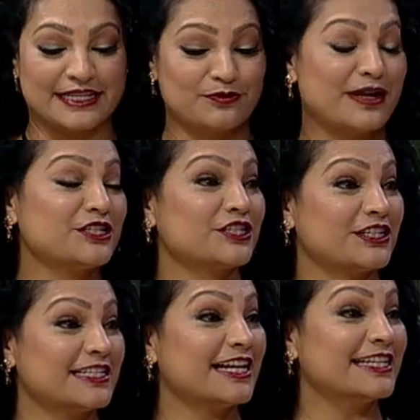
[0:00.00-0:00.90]
As a
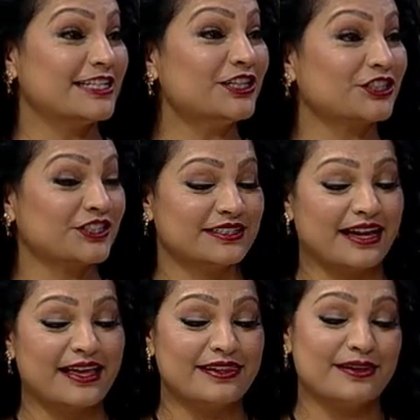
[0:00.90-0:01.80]
registered dietitian,
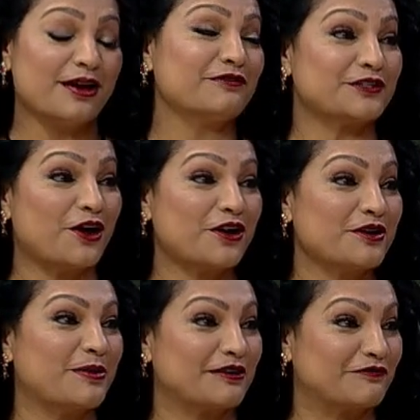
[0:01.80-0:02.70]
I love talking
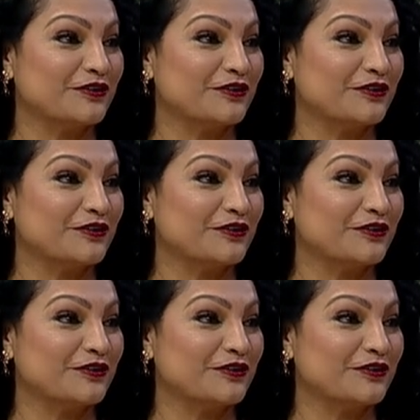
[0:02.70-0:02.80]
about